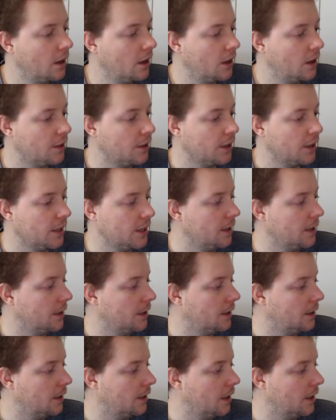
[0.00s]
The
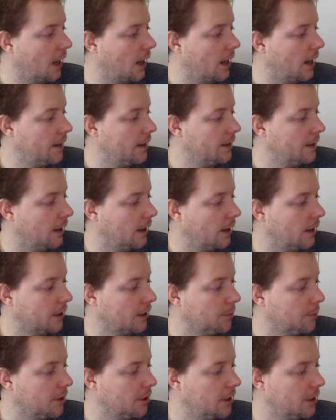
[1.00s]
A
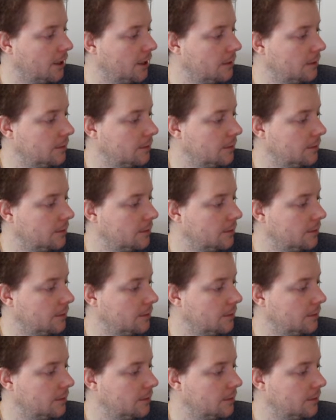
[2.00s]
argument here